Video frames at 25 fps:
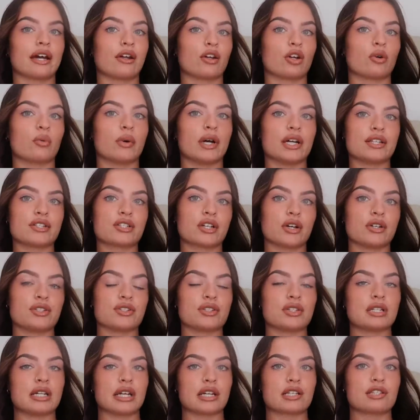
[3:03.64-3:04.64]
cannot wait to go
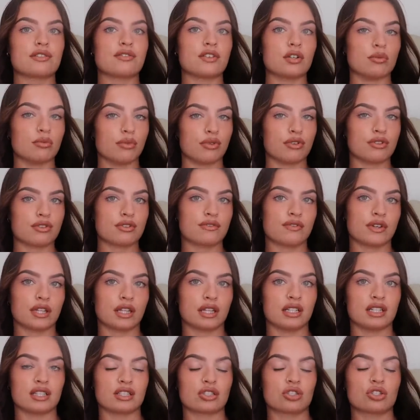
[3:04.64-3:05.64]
into the next few months
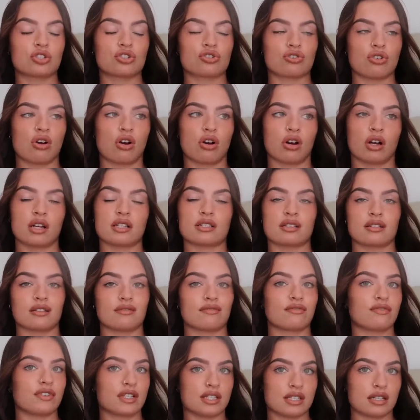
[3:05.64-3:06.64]
feeling as strong as
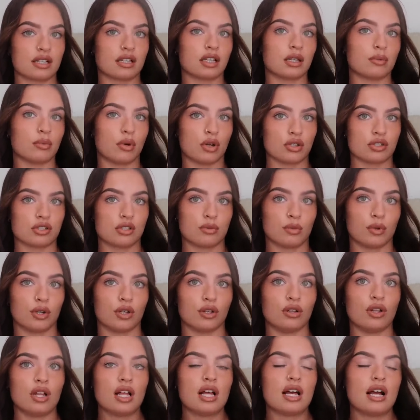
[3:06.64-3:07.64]
physically
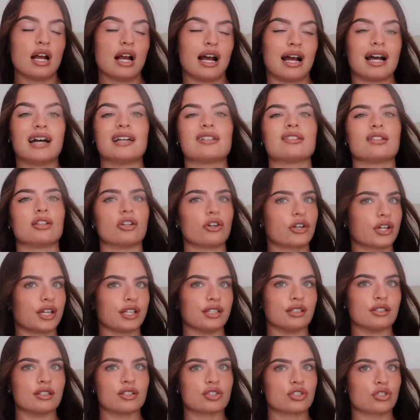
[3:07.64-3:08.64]
possible and
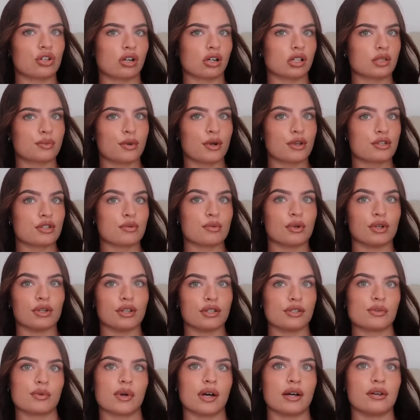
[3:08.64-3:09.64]
looking as strong as
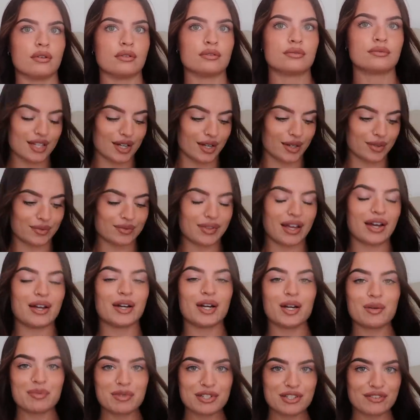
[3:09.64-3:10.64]
possible as well. So I
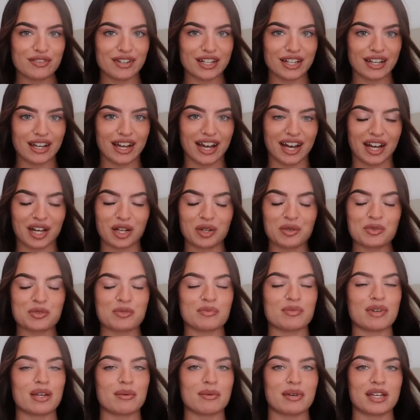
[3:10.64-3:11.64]
hope this video
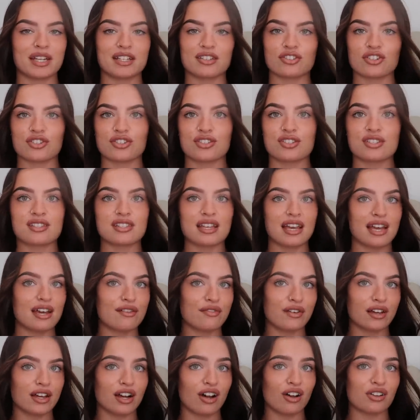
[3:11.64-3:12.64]
helps. Maybe just
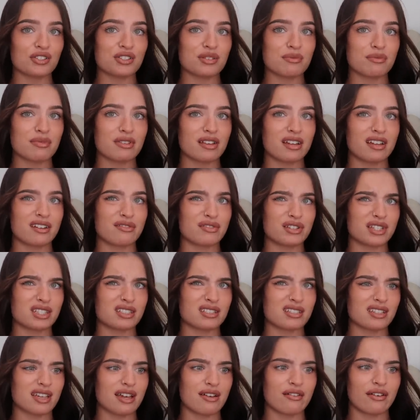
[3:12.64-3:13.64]
save it or something, if you
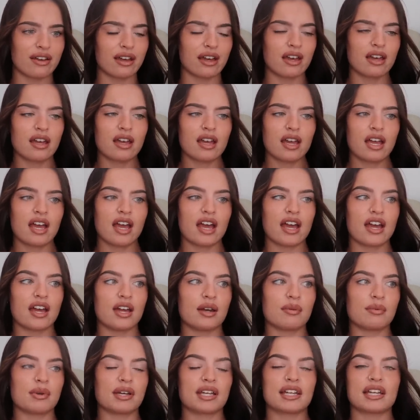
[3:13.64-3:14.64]
can save it,
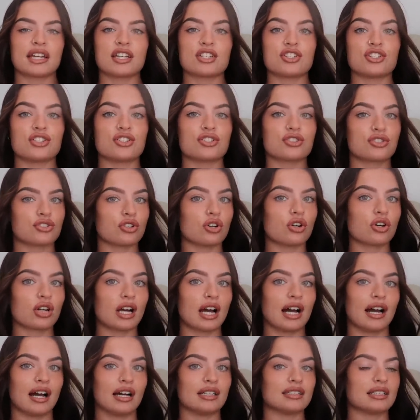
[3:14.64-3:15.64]
in case you're
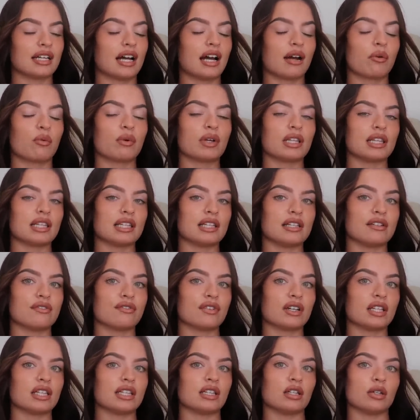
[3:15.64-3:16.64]
stuck, and I will
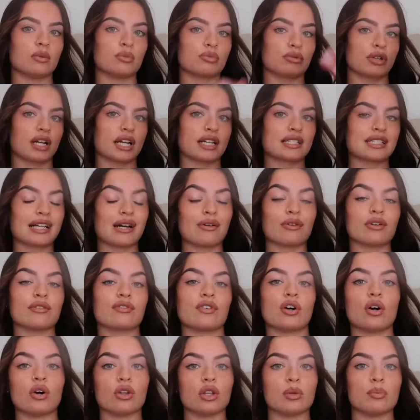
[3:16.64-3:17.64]
leave a little breakdown
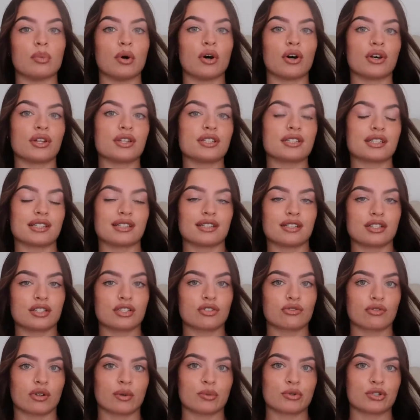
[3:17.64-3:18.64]
of all the points in the
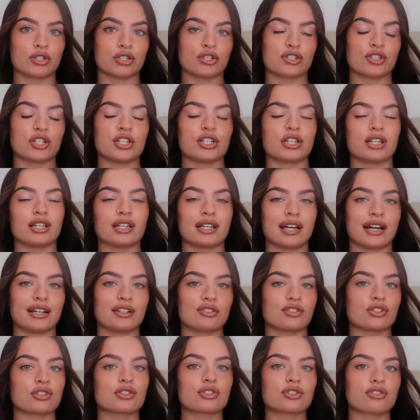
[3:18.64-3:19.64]
description so you can
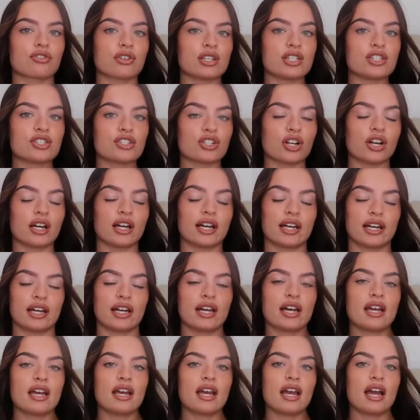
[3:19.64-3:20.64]
kind of just screenshot
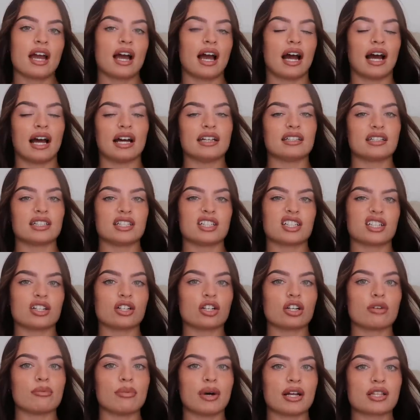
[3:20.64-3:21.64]
it and you
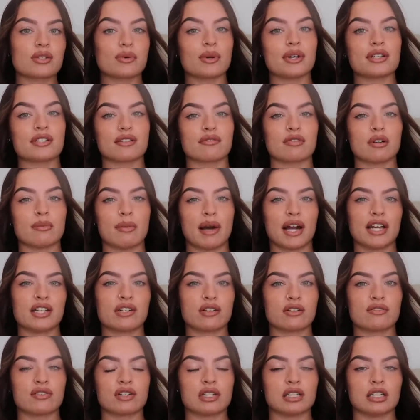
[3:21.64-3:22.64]
can come back to it as a
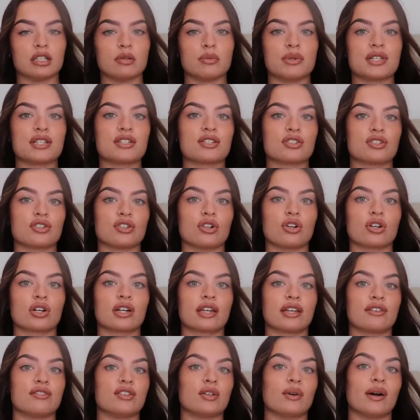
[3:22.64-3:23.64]
reminder if you're a little bit
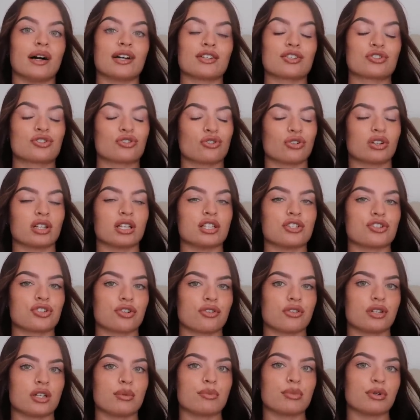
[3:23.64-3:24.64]
stuck, if you are struggling
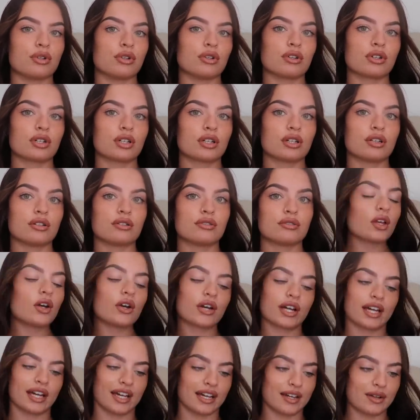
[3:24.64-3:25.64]
during your bulk.
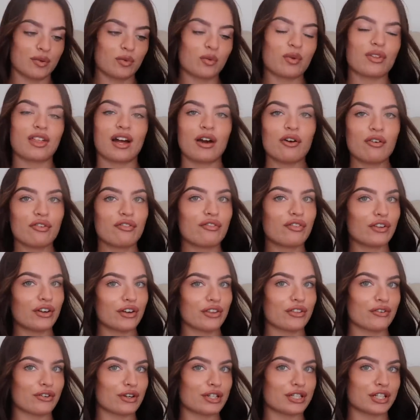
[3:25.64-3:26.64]
Okay, without
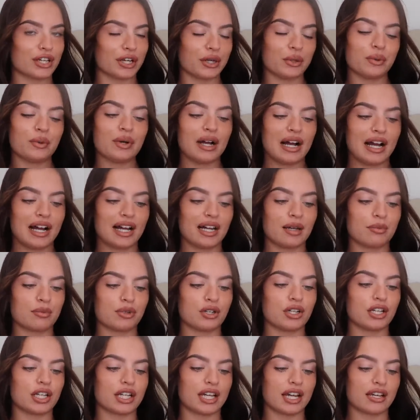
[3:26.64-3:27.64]
further ado, I am
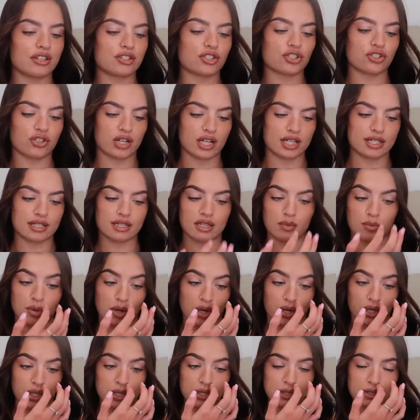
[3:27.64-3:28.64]
gonna get straight into the
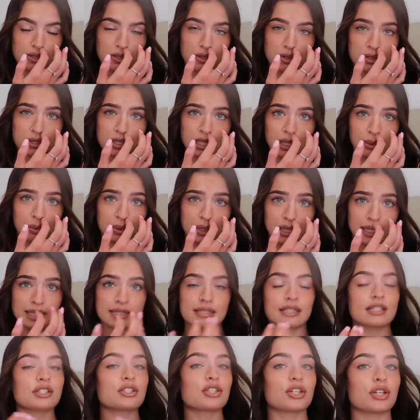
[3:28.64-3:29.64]
point. Also,
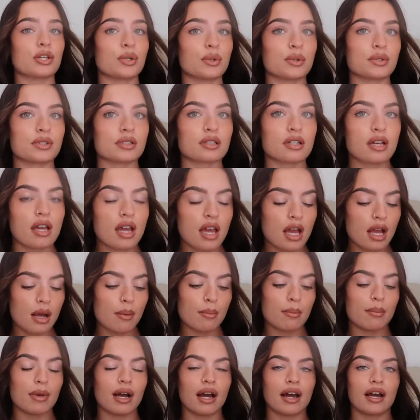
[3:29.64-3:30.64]
please excuse
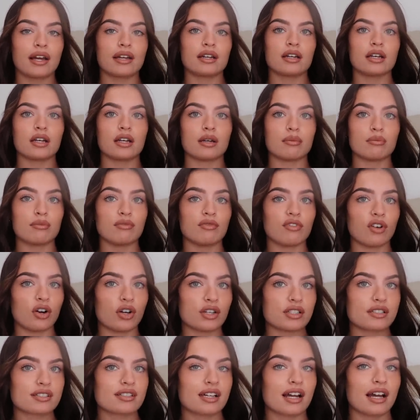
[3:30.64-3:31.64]
my
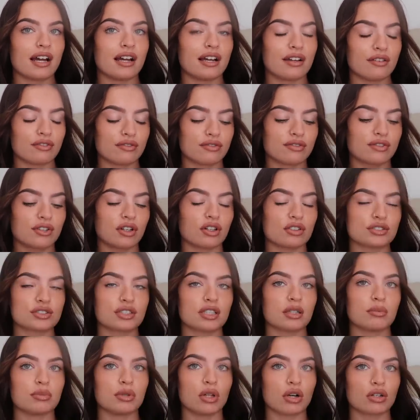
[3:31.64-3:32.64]
voice. I have
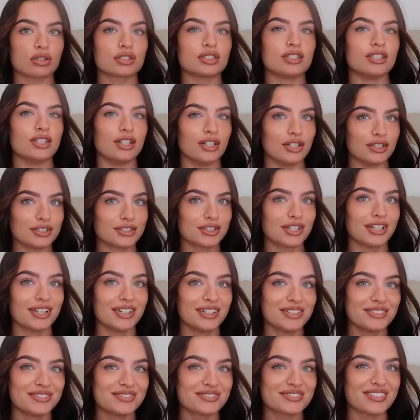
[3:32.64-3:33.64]
got a blocked nose.
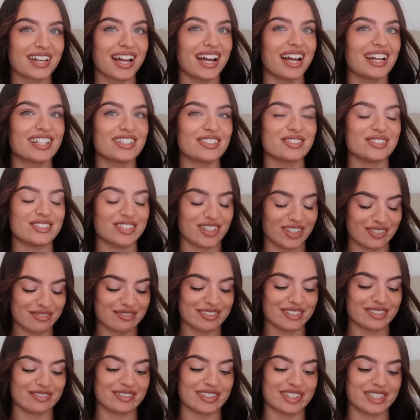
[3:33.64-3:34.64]
I do
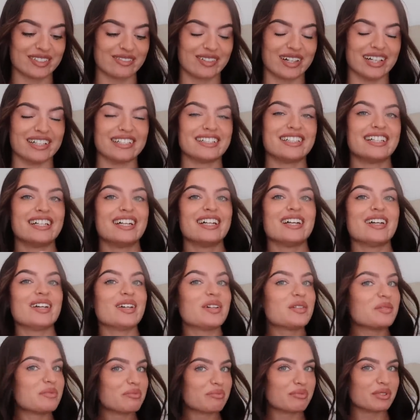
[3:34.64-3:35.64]
not feel very well,
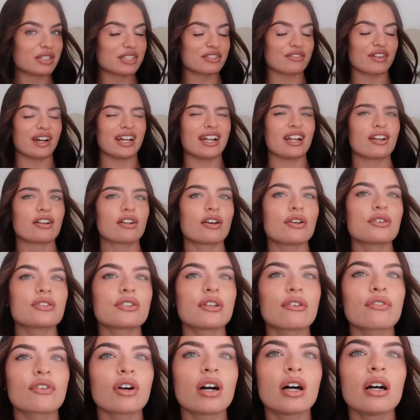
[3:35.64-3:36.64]
but it's fine. And
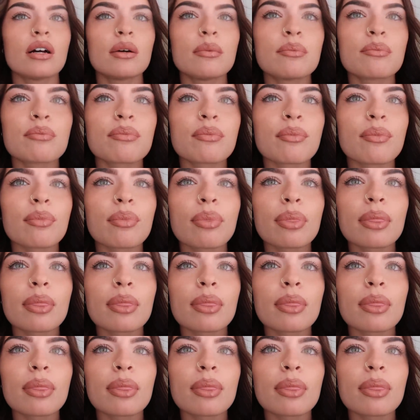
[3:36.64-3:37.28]
also, I've got